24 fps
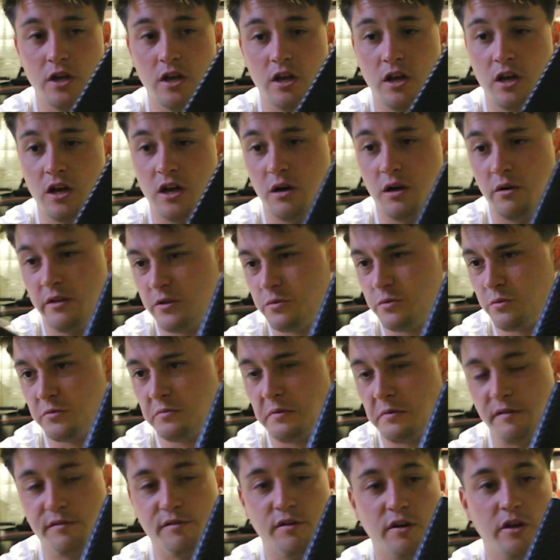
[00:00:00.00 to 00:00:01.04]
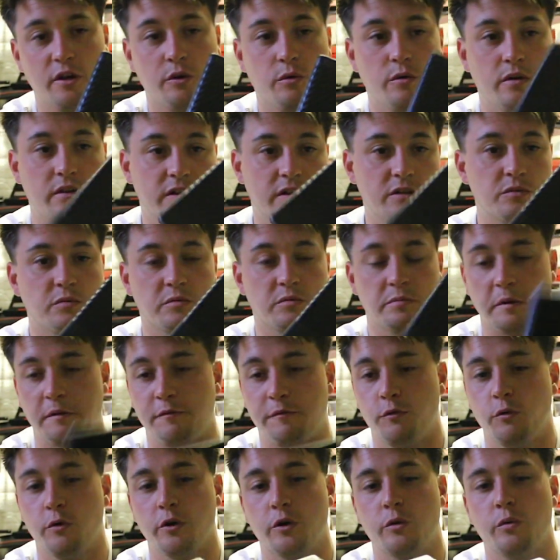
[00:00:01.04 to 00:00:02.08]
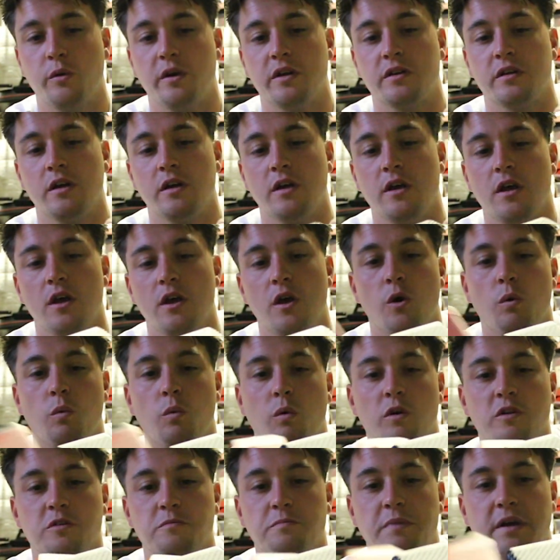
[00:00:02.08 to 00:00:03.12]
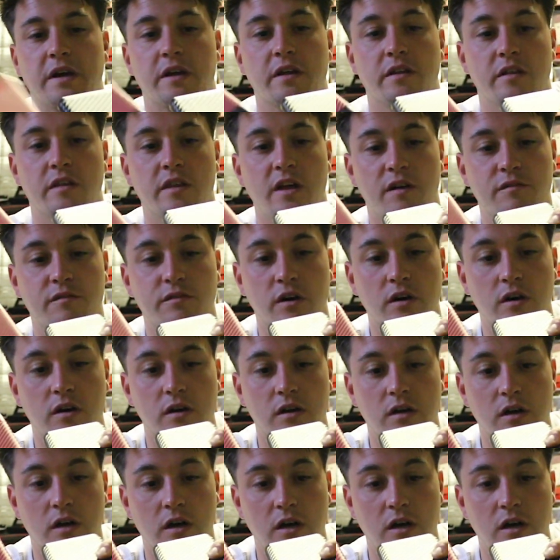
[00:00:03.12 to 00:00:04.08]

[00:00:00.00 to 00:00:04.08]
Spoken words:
This one's about 30 quid and this one's about 40 quid. One's bigger than the other.